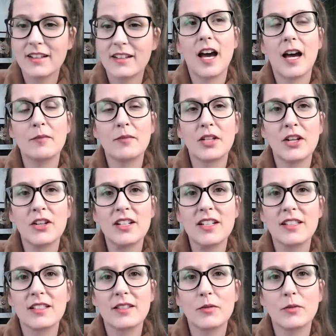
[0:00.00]
I'm
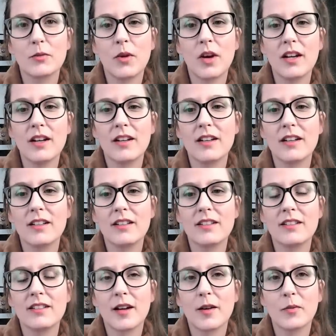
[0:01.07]
curious what
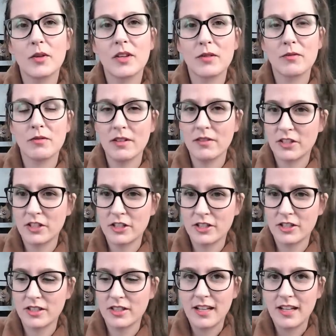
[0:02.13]
is up with River.